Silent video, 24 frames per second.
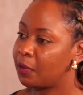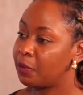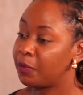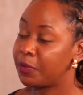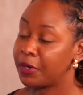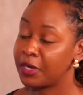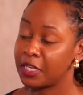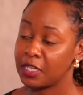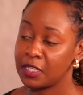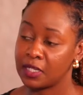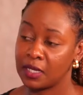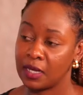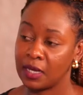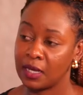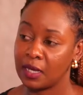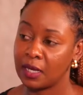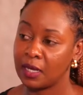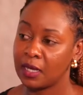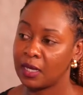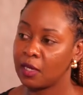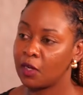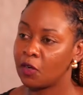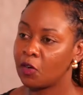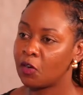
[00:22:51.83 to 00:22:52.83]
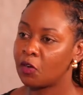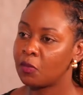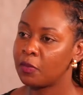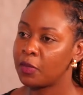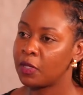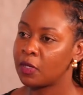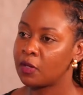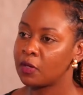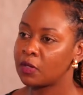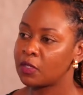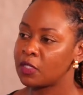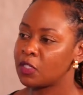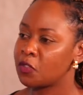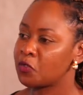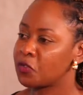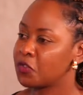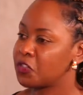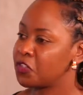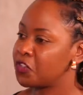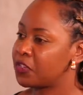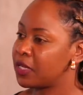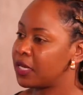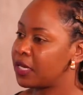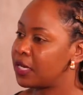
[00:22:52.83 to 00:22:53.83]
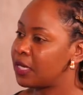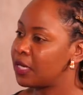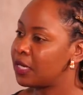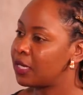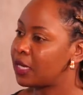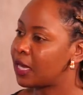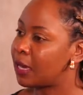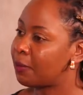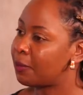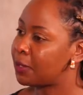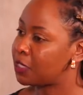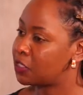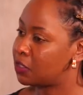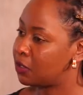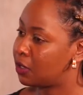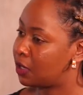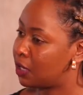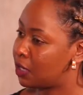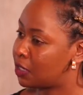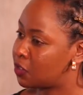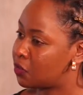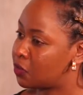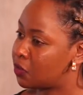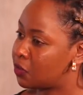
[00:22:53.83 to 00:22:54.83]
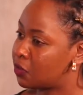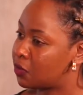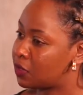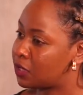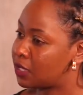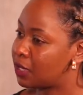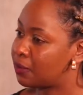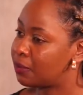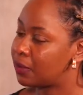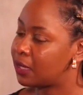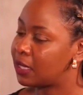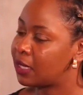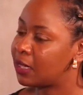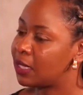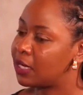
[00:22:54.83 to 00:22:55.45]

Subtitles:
pressure or because it was trending a particular stock or something.